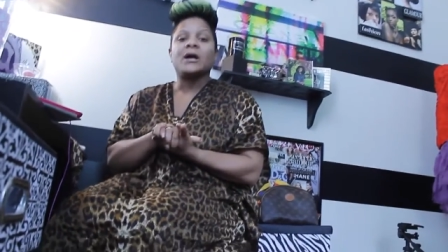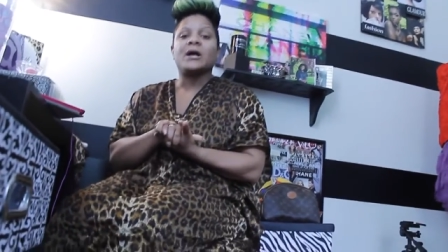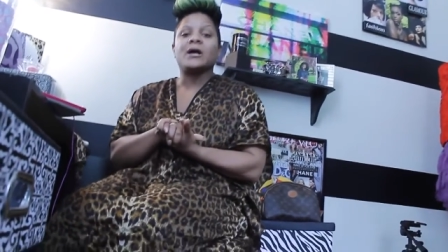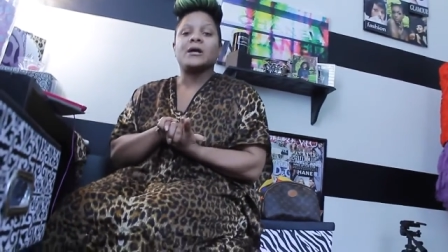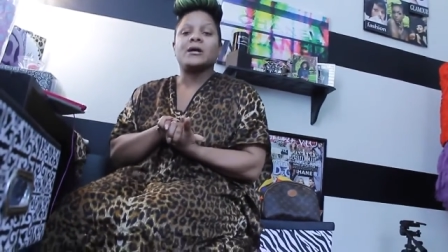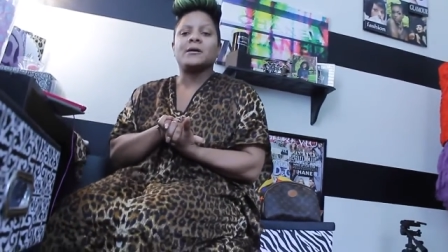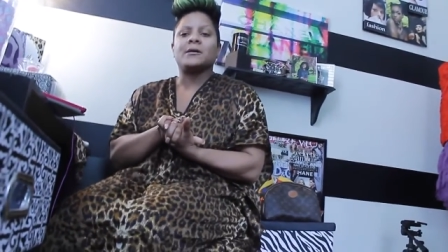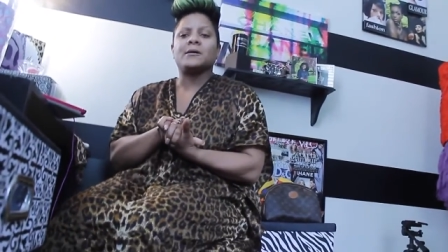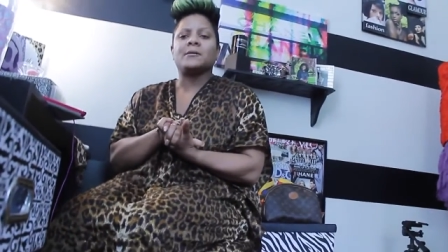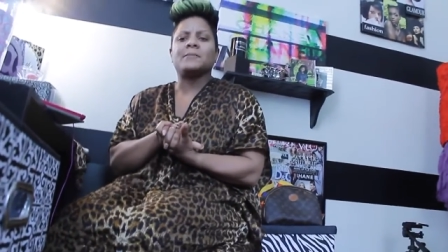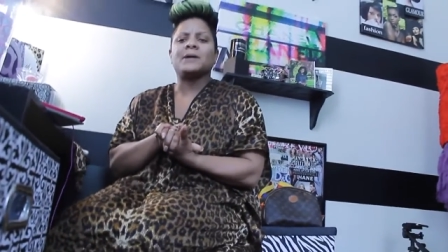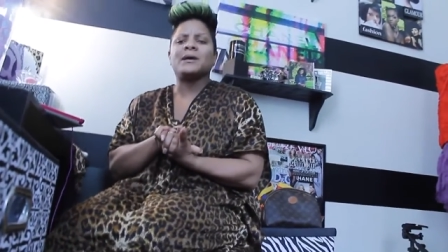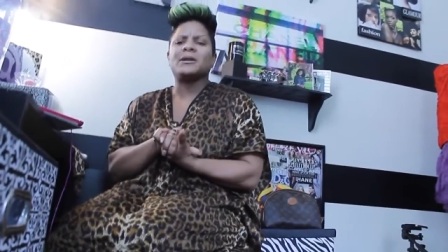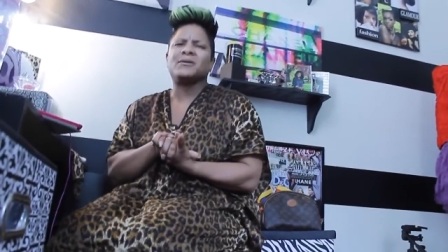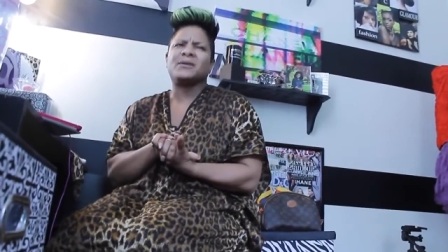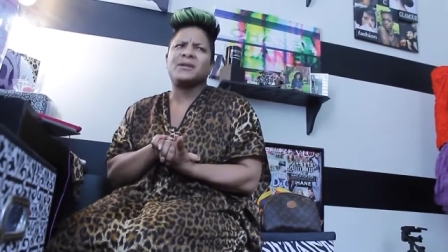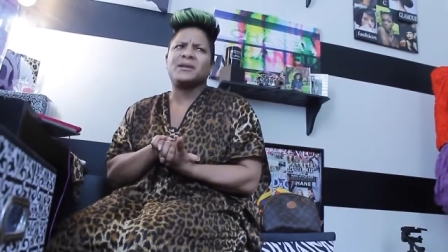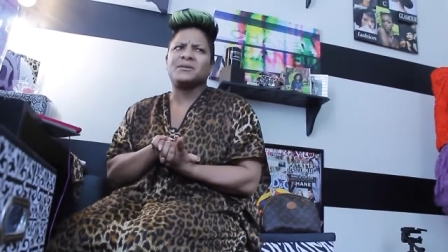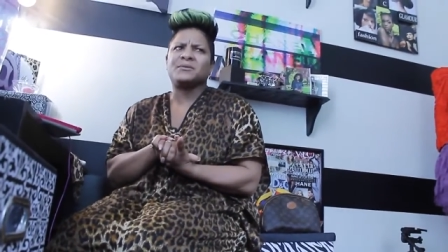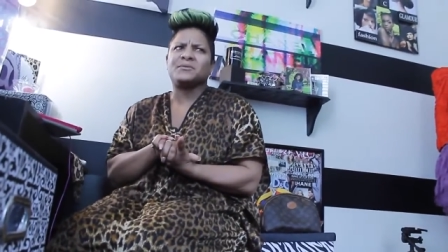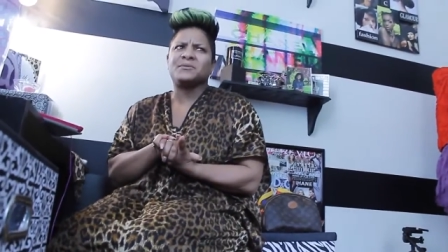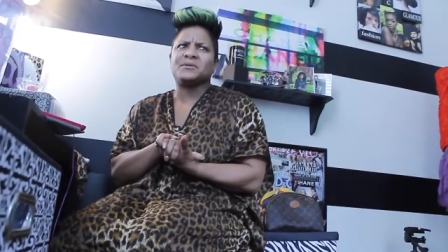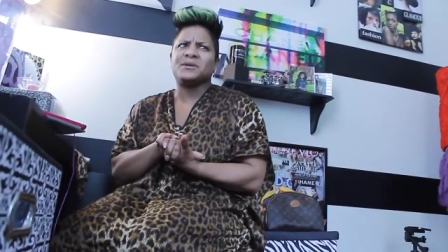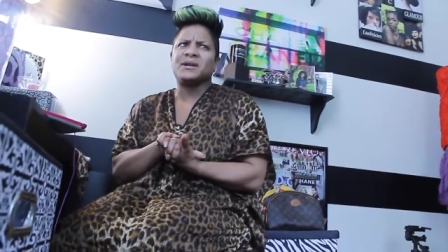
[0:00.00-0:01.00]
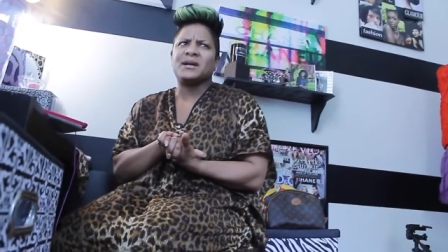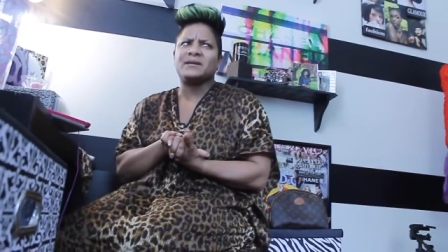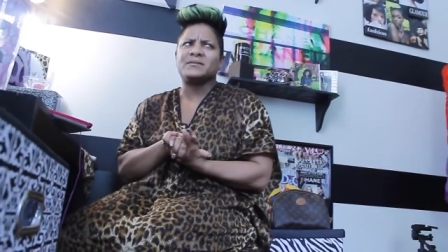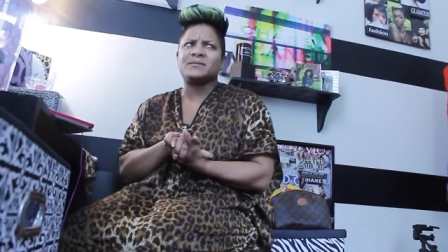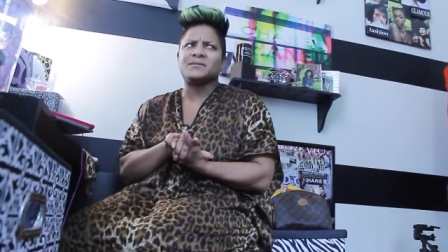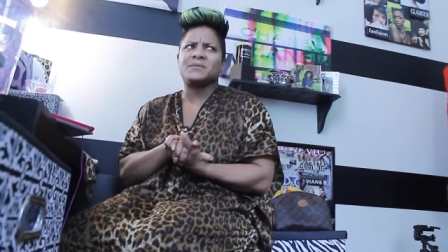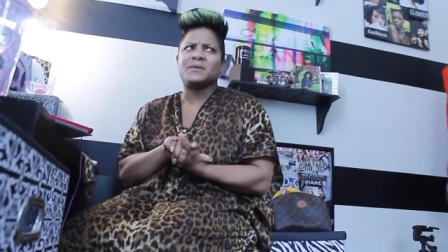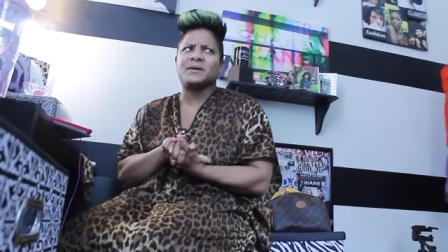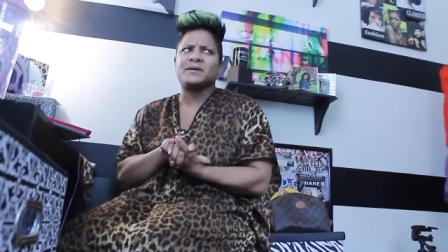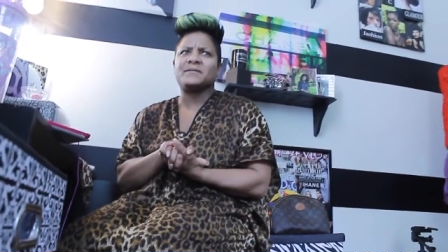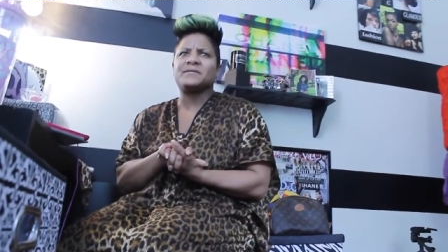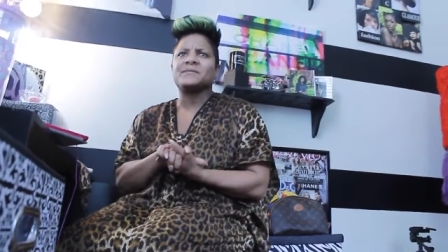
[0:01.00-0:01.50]
Um, I don't like
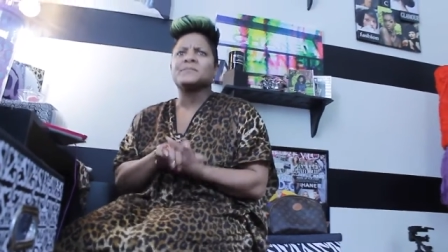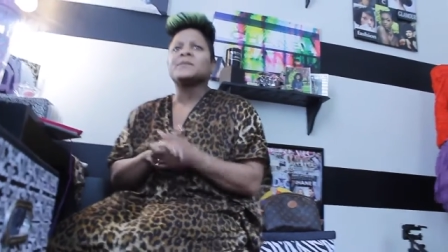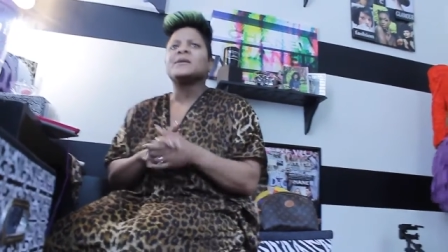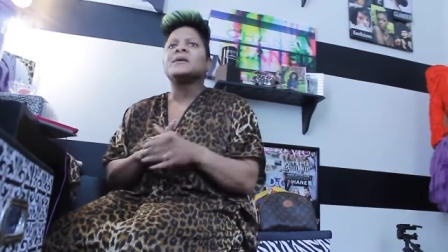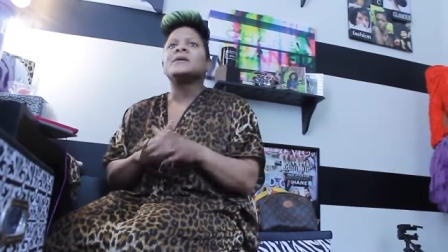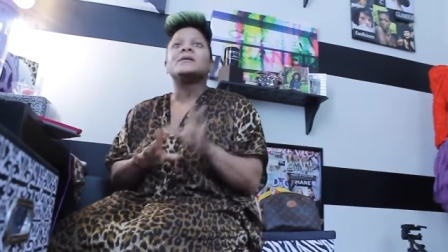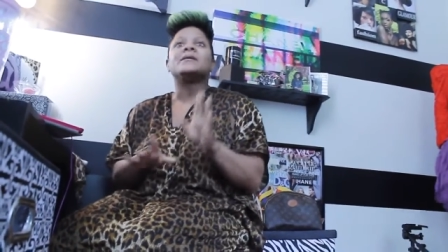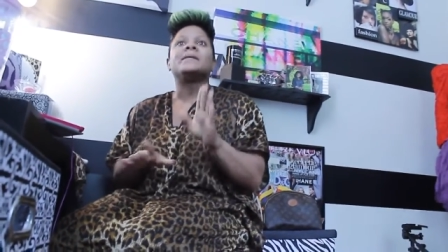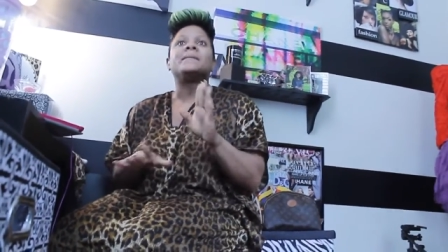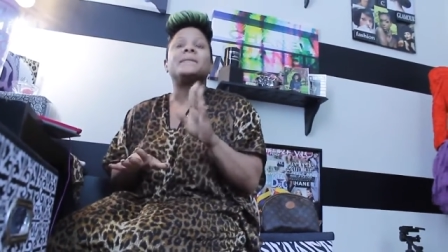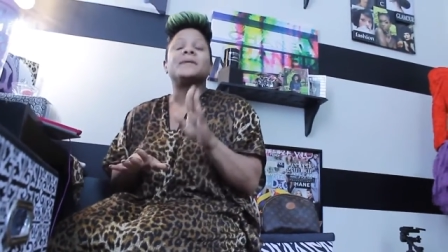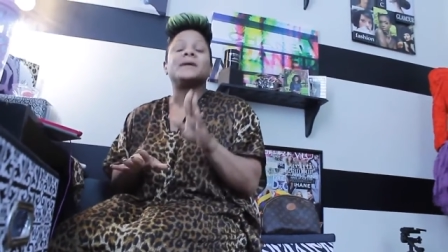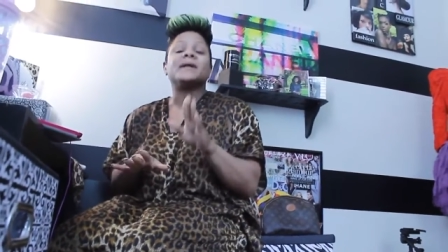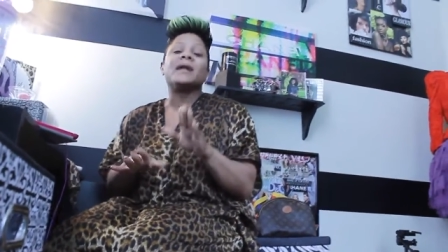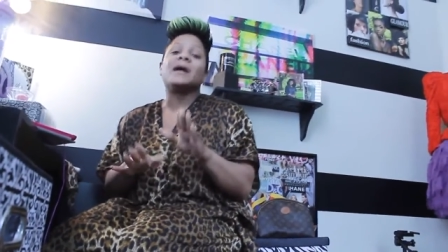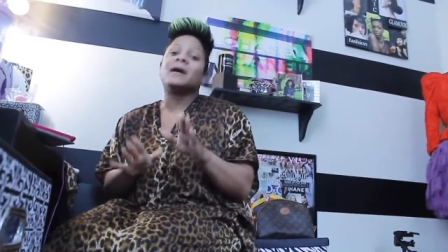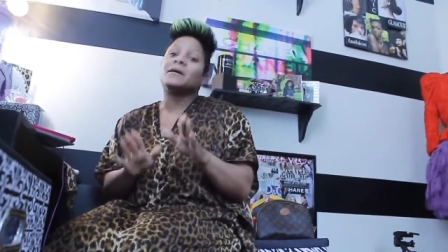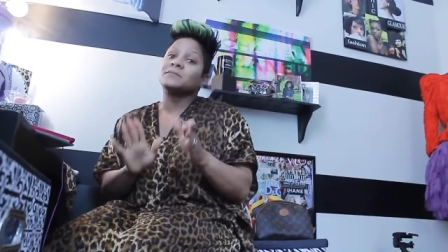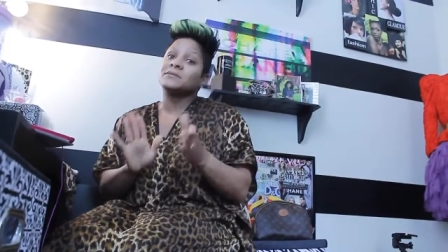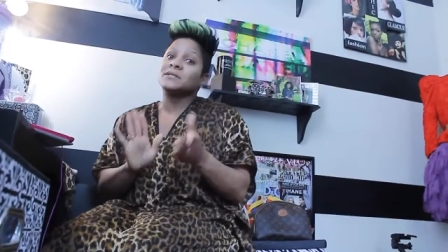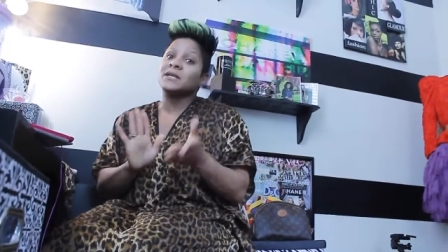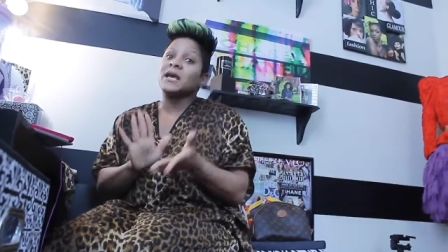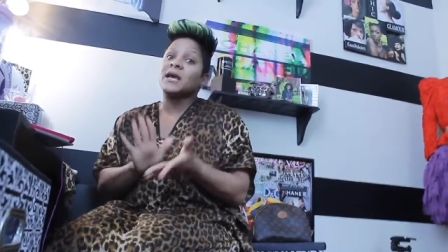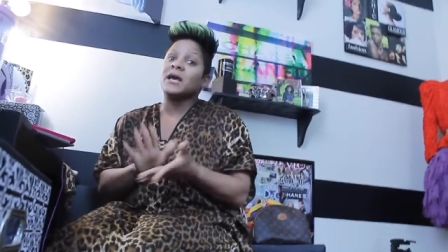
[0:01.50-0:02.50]
housewife, but I was an